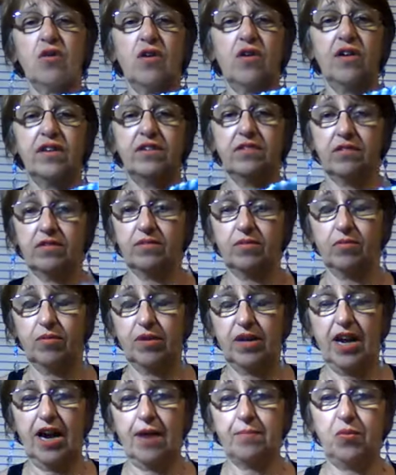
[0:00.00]
on, what
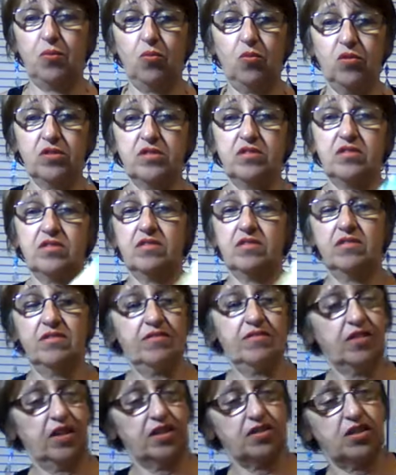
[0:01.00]
happened was,
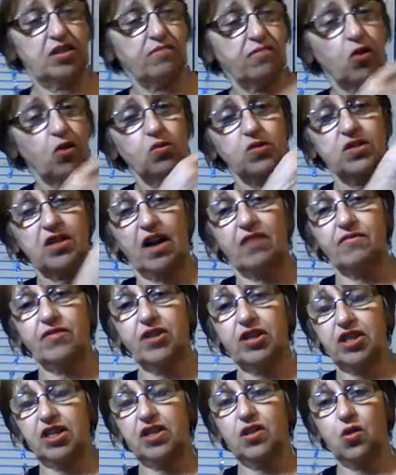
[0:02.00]
as the rows got
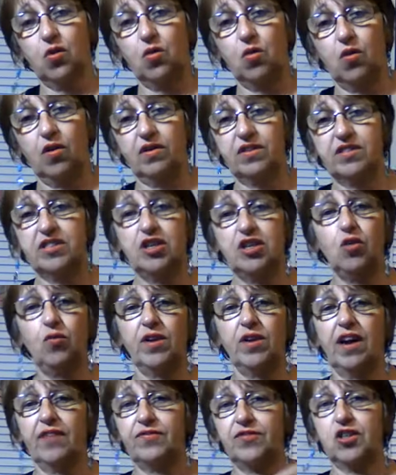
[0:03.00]
really long, so you would
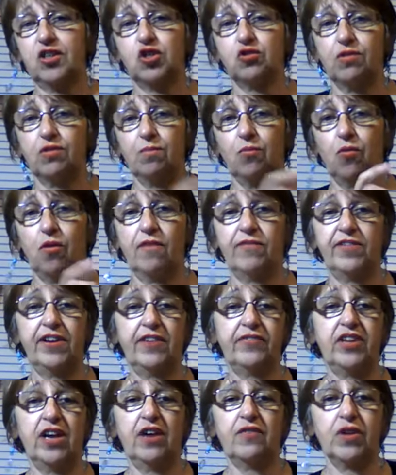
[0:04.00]
have to trim off
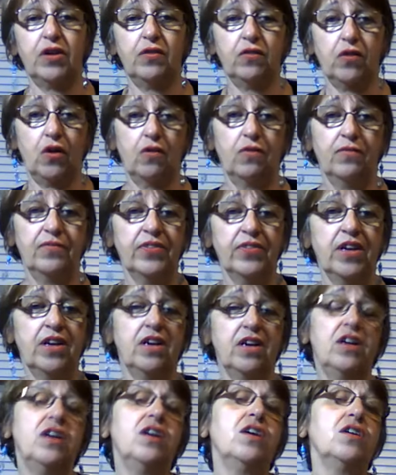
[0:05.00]
after every row.
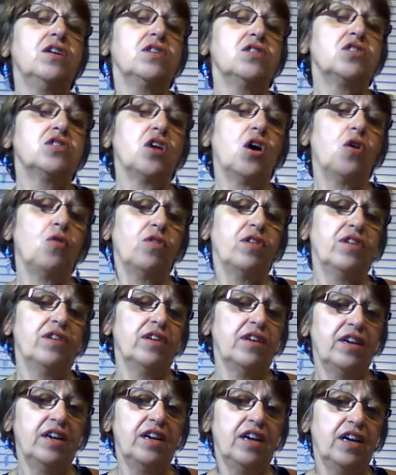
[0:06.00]
So
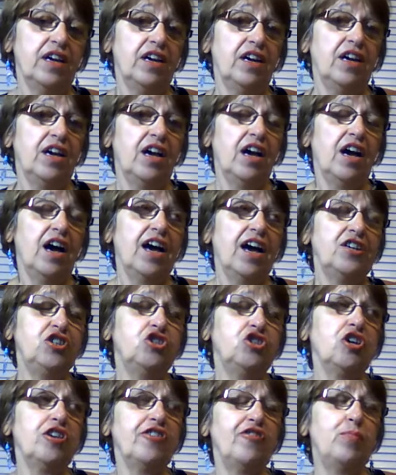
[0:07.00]
I
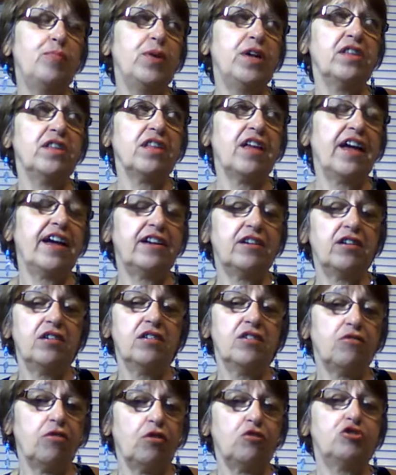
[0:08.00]
should have been like
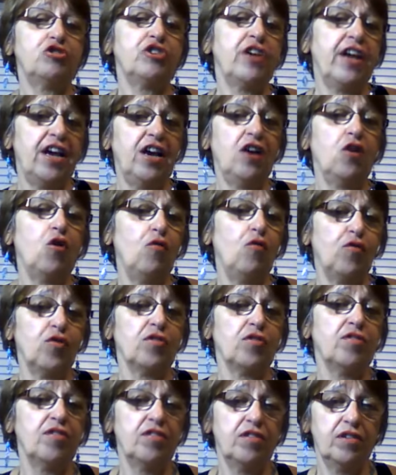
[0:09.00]
crocheting over
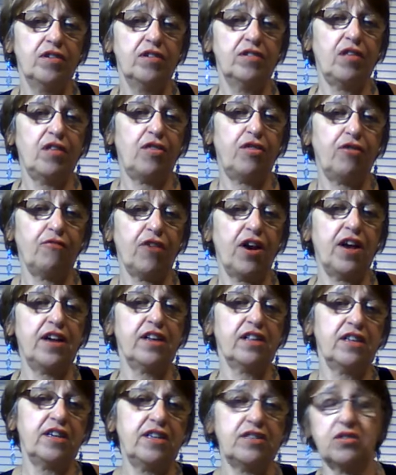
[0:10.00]
the thread,
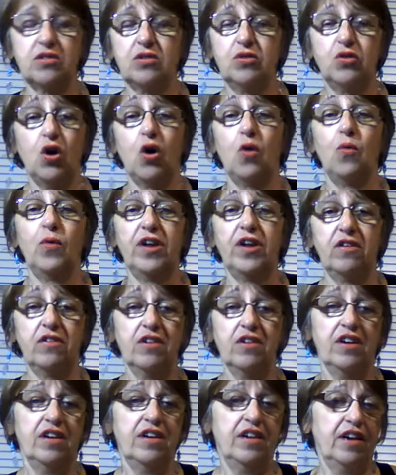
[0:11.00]
at least going.
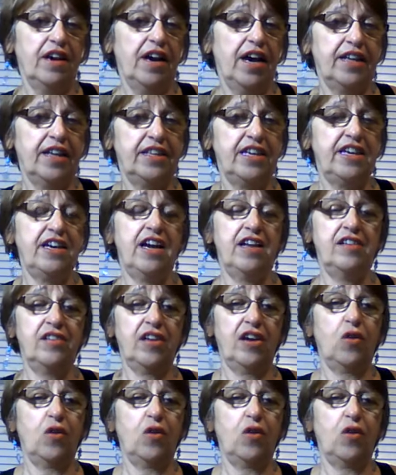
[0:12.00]
At the end, I